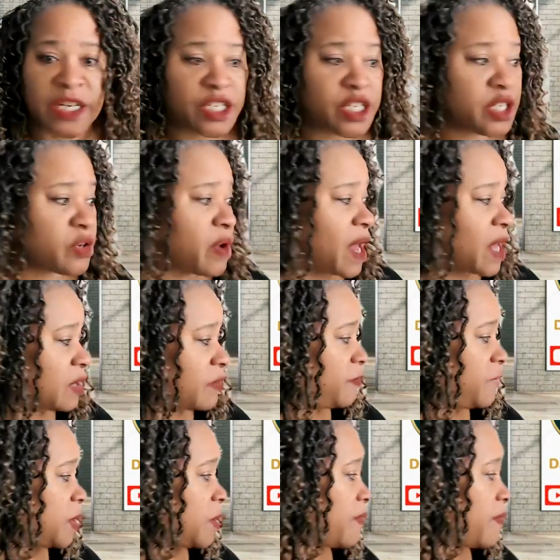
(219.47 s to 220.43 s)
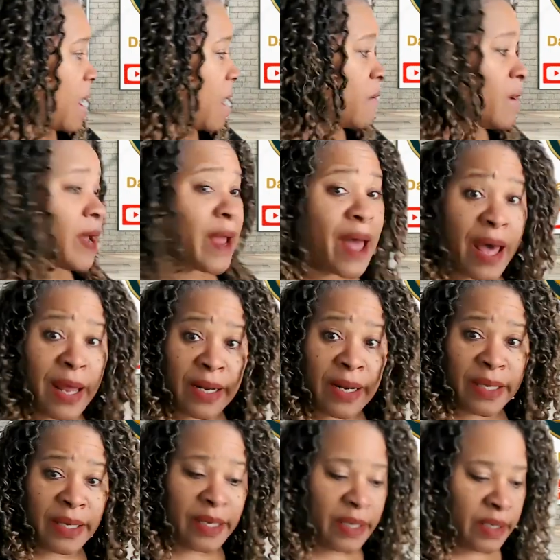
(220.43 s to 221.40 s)
she's going to have to figure out how
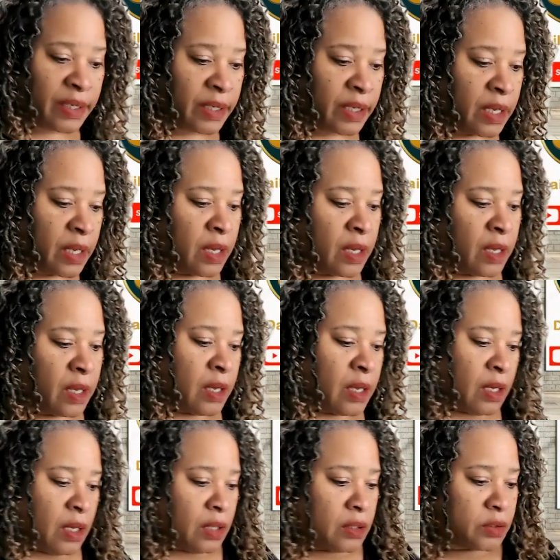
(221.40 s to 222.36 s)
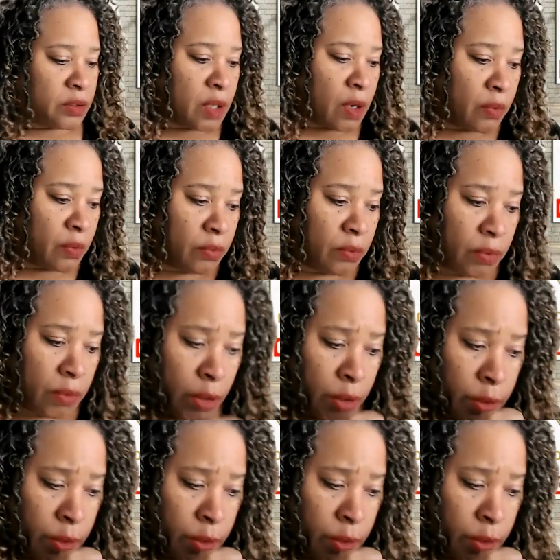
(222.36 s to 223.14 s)
to get. So